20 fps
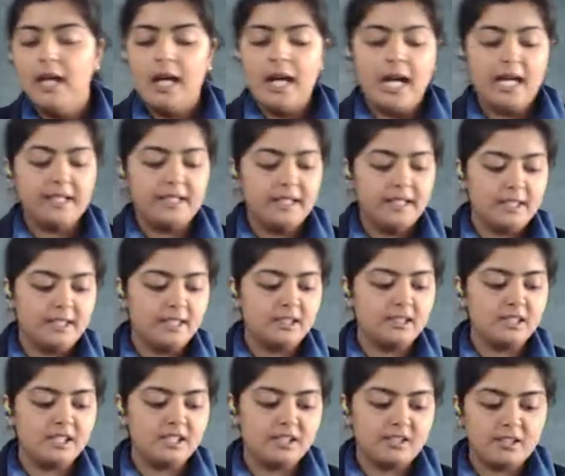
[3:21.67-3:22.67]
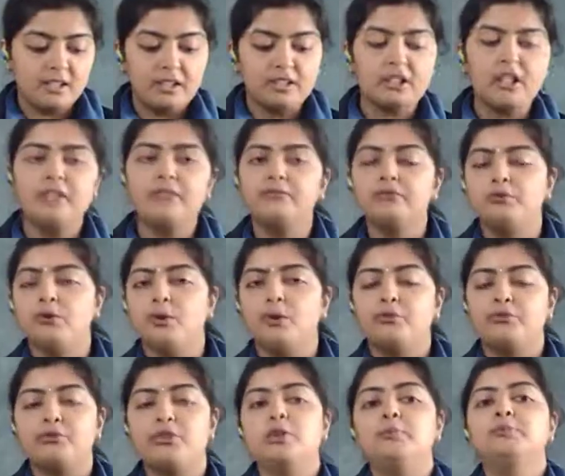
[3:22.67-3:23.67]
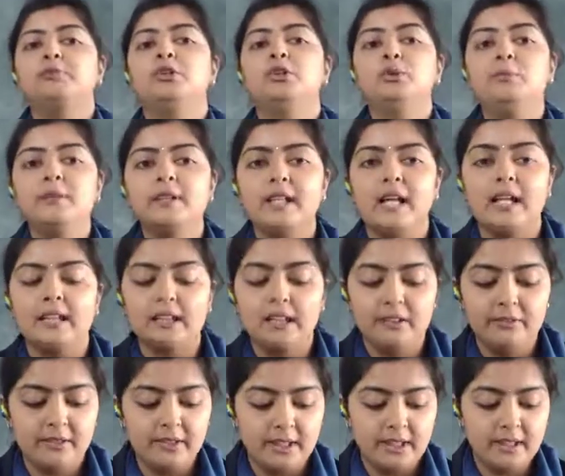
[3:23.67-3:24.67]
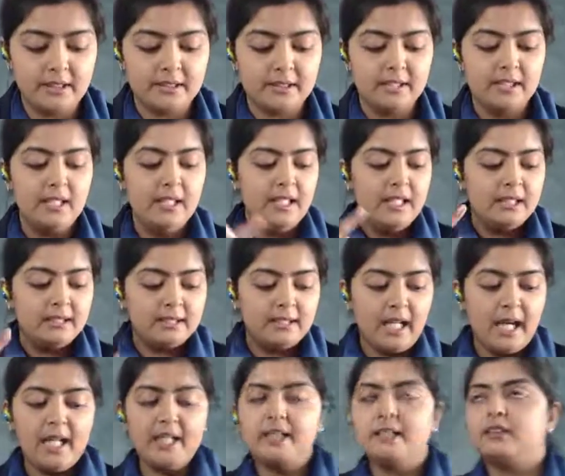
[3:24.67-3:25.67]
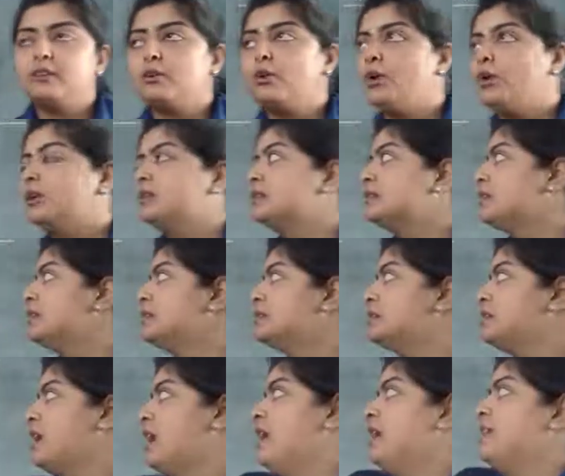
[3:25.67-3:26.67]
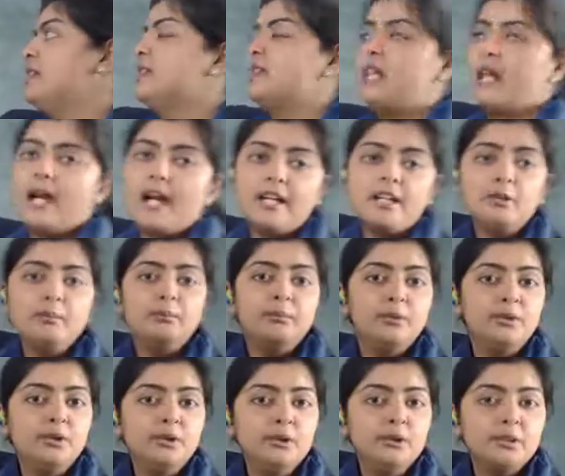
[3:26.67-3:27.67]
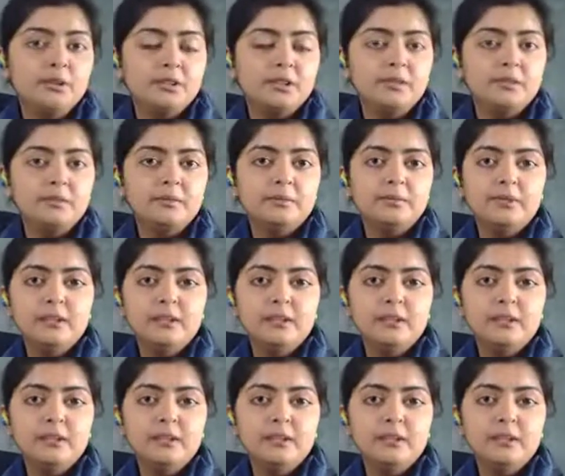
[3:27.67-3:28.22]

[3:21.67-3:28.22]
And it is destructive from human activities that causes land pollution.